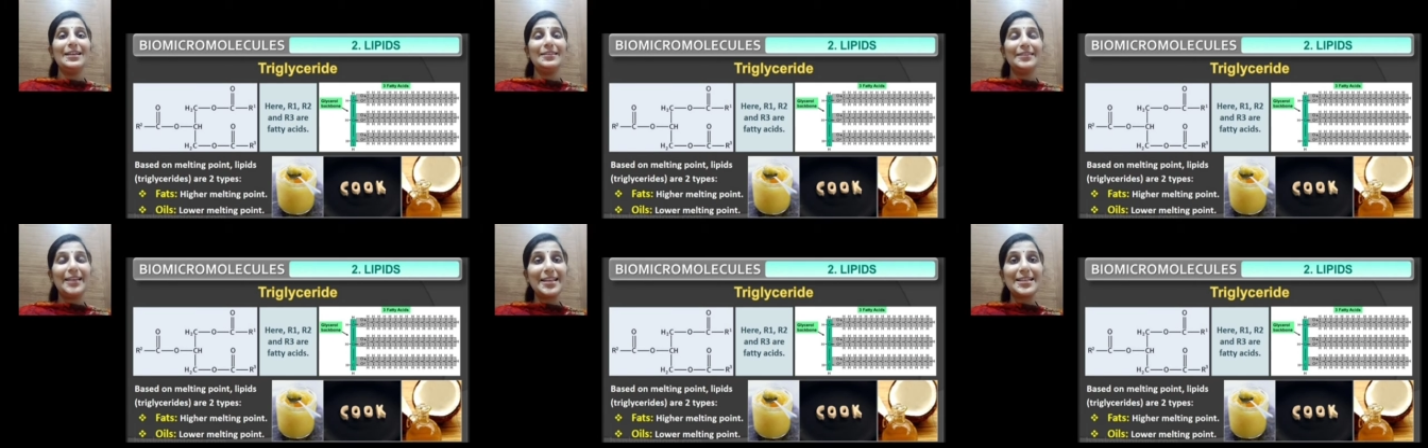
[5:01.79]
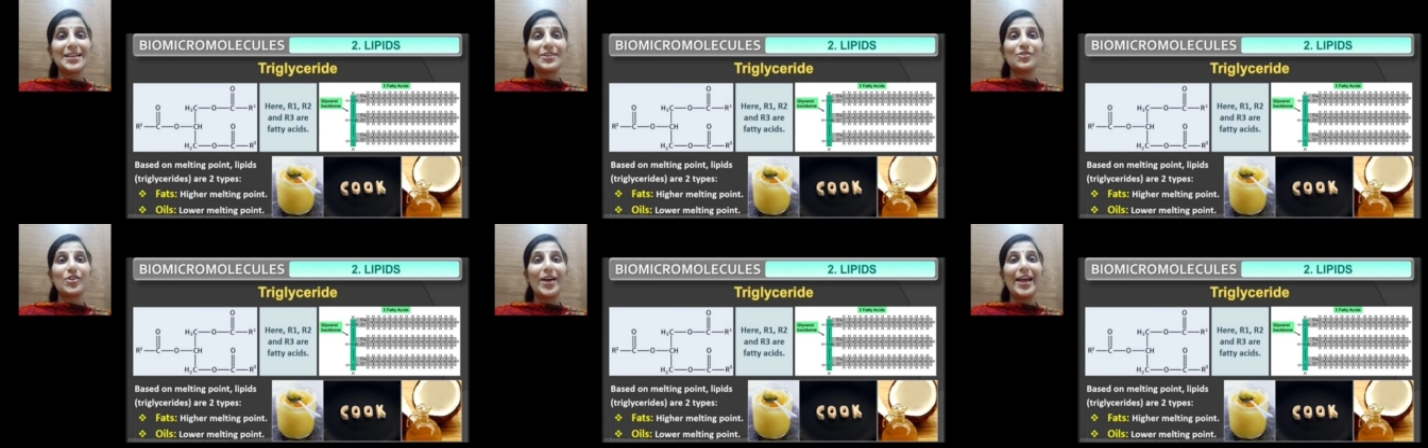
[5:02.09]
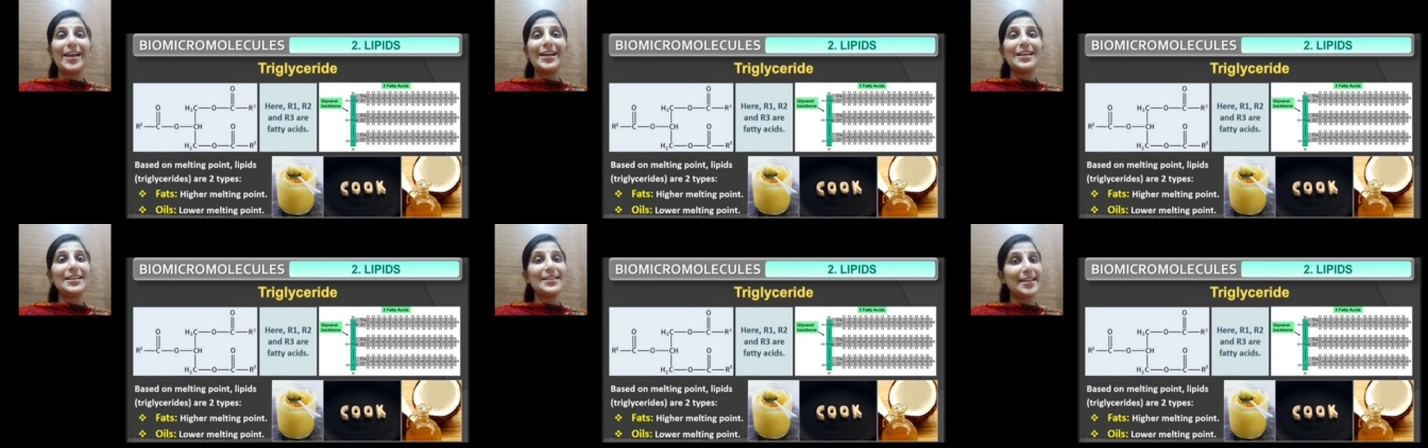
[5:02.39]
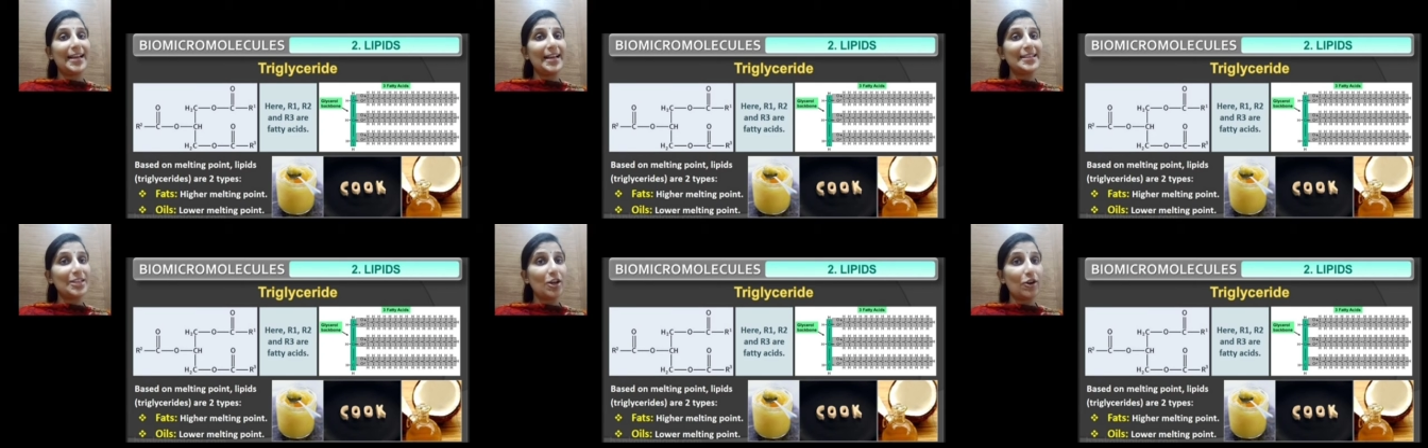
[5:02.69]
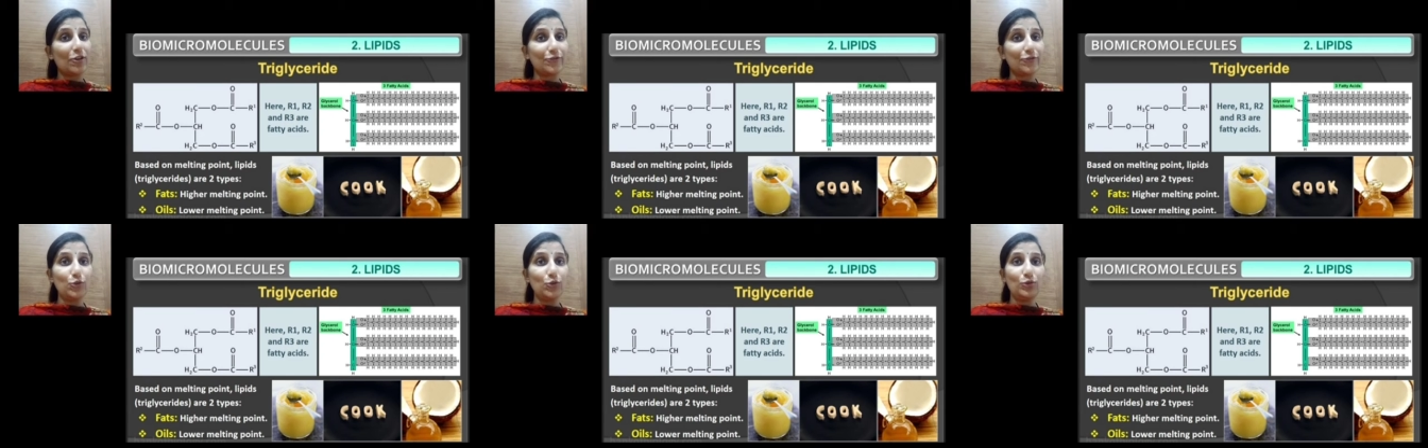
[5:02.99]
that is, the triglycerides
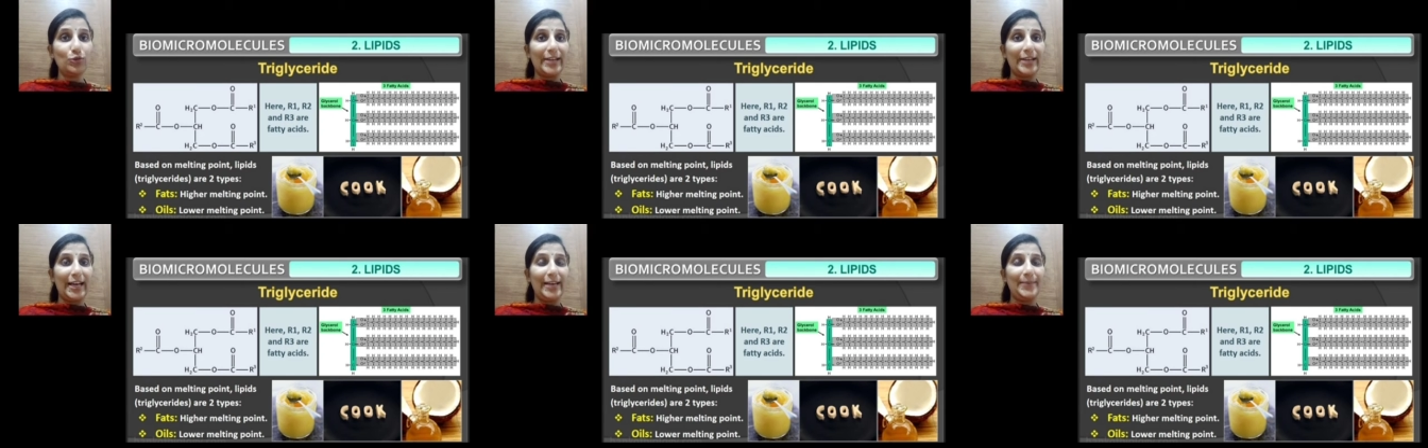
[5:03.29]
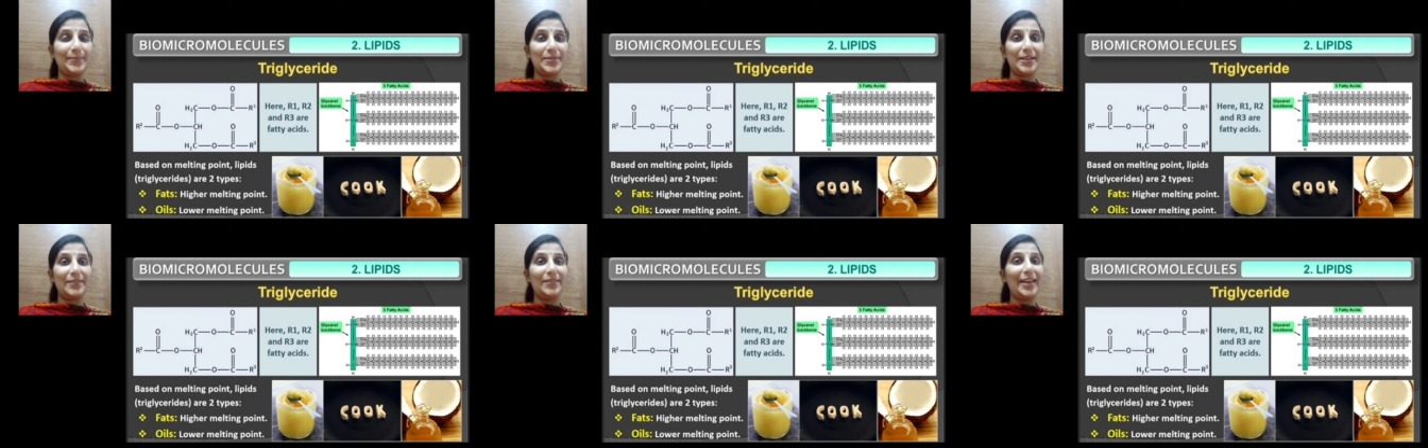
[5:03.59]
are of 2 types. They